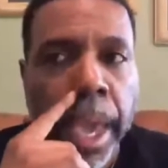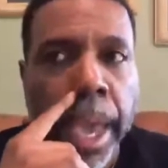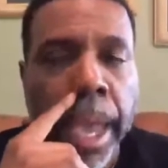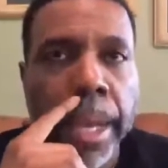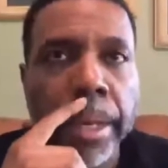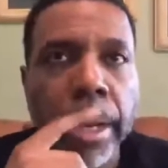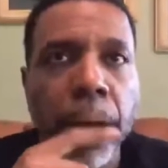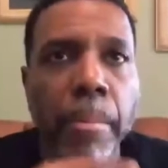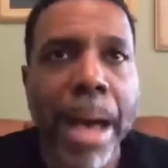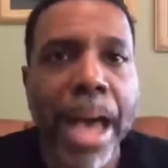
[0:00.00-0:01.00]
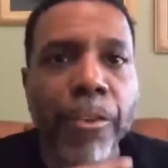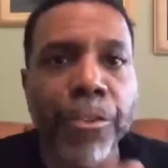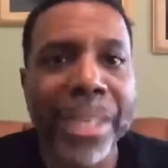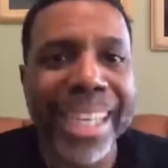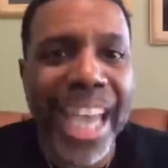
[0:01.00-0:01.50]
And uh, my
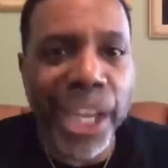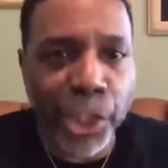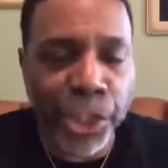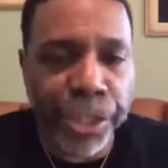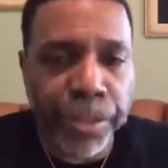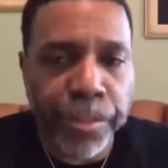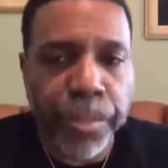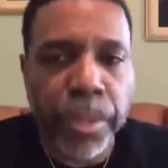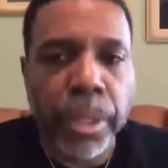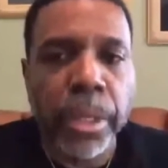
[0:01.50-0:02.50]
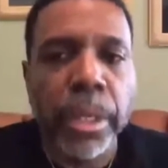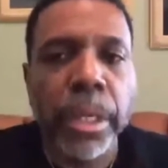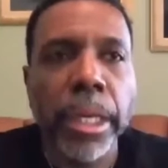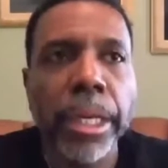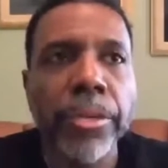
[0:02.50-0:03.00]
affiliation
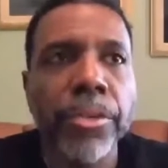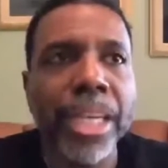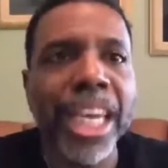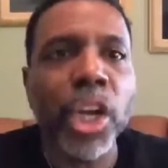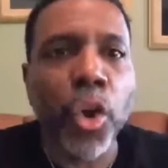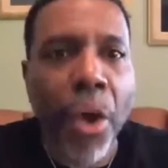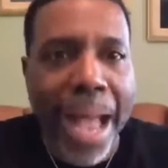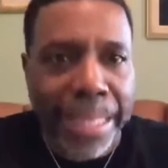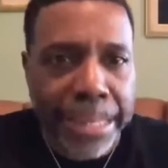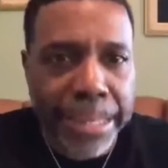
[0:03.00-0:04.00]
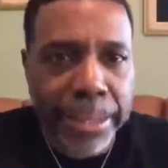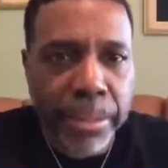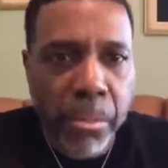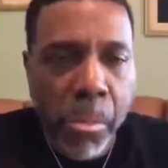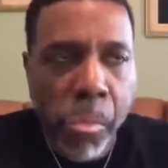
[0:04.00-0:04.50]
is in Christ.